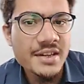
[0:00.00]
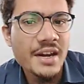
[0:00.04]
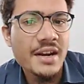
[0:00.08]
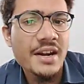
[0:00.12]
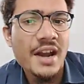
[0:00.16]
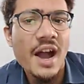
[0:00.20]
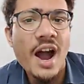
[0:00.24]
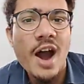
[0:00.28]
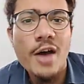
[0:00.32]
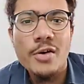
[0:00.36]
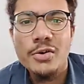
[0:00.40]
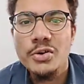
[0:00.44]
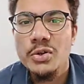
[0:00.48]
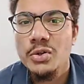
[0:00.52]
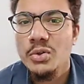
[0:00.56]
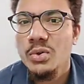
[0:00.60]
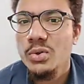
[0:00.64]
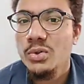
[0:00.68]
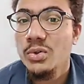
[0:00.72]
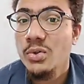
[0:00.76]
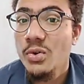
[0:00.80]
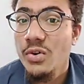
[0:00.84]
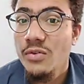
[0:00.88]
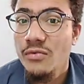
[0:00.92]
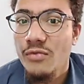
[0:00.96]
and how to
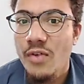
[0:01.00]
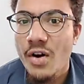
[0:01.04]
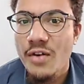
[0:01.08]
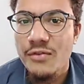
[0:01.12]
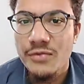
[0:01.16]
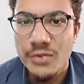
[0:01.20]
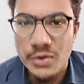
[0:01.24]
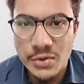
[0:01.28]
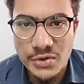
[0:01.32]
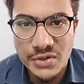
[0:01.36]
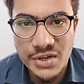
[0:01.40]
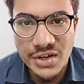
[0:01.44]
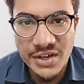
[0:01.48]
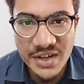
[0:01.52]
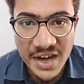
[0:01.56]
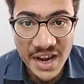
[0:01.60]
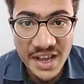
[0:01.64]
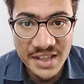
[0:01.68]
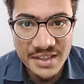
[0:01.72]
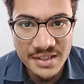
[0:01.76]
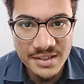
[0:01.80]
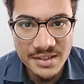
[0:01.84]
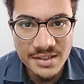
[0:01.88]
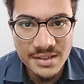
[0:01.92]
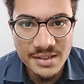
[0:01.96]
use could for future
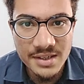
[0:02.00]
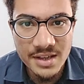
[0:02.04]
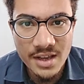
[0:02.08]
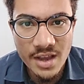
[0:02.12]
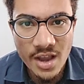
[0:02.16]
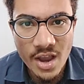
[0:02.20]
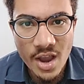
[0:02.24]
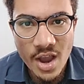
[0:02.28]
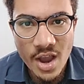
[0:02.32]
tense.